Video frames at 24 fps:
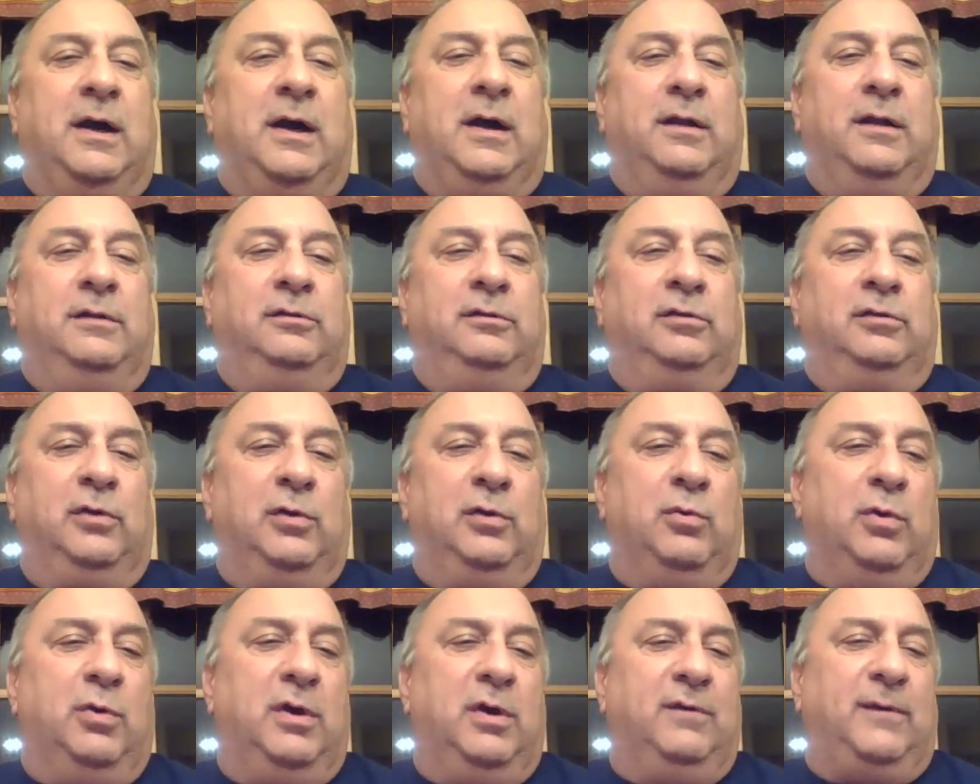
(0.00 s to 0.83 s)

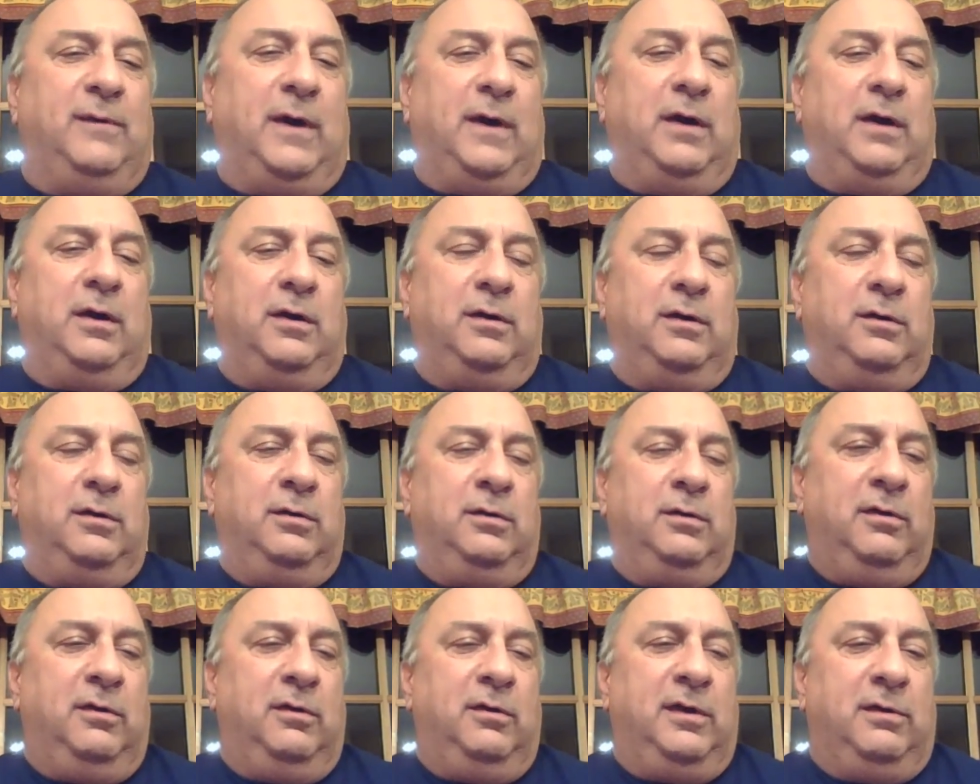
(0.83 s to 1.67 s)
During one of our
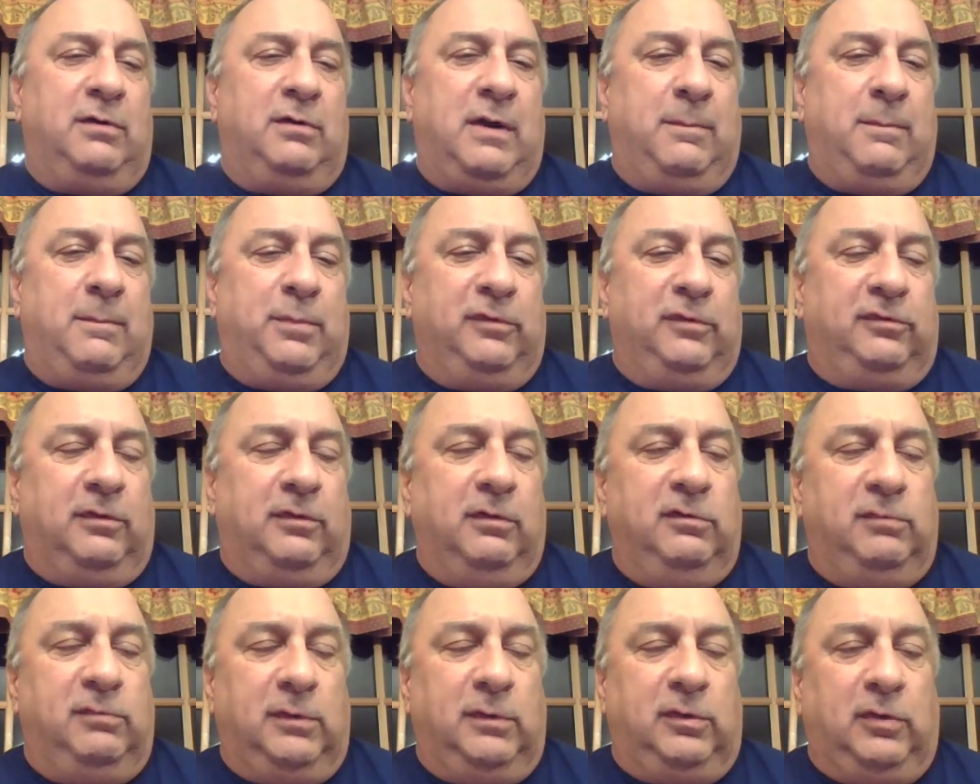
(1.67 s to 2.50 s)
earlier
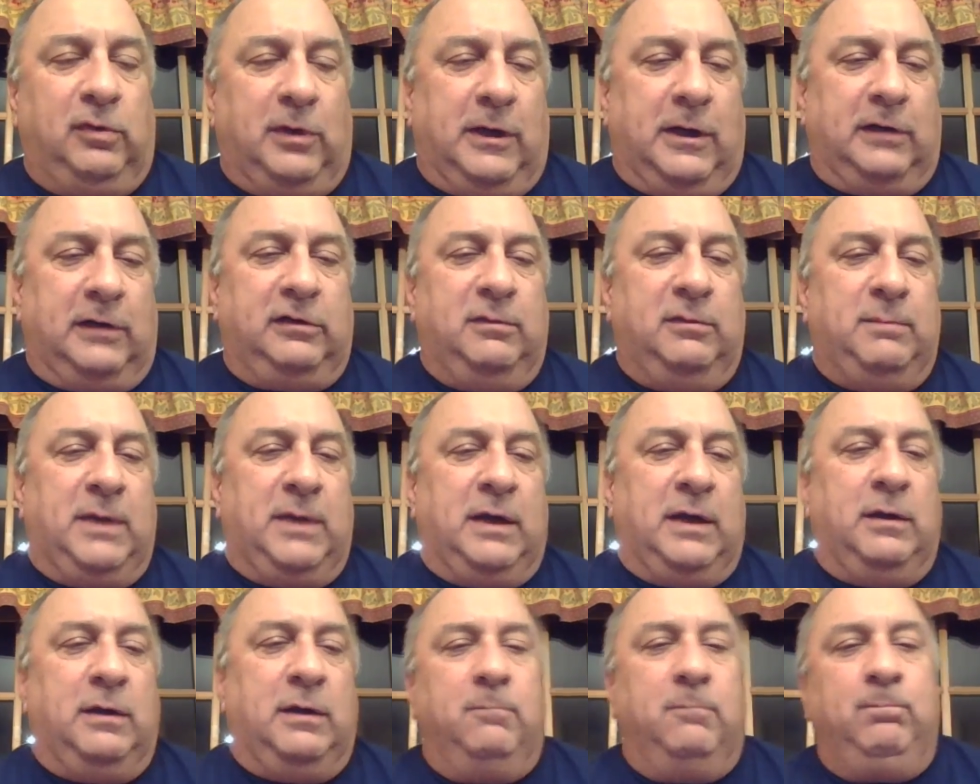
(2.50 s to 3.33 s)
episodes, we talked
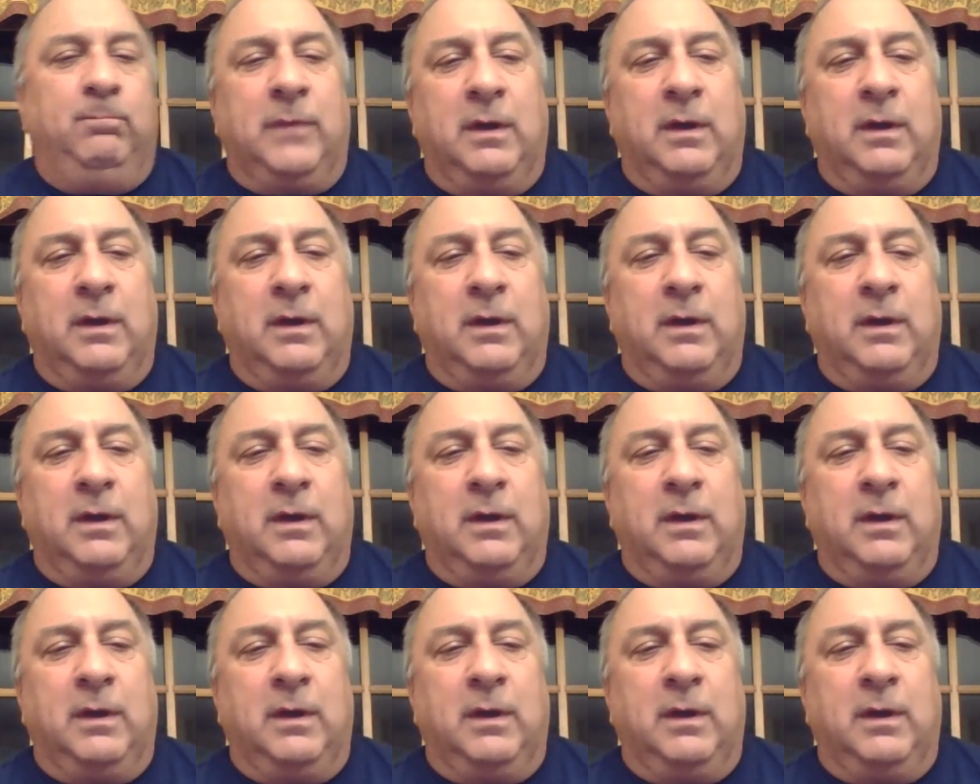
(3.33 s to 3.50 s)
about